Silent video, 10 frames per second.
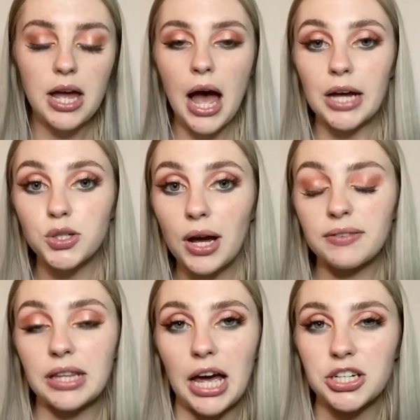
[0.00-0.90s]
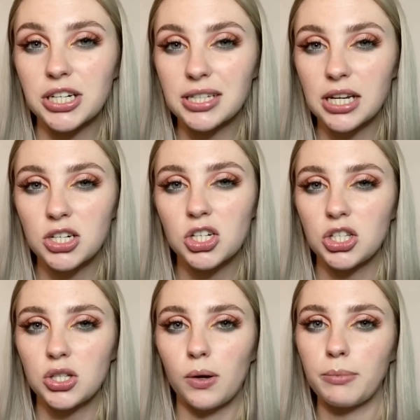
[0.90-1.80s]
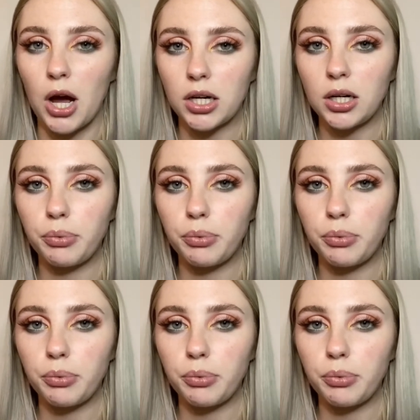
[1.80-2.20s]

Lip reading: I do have lash extensions, so I'm not going to put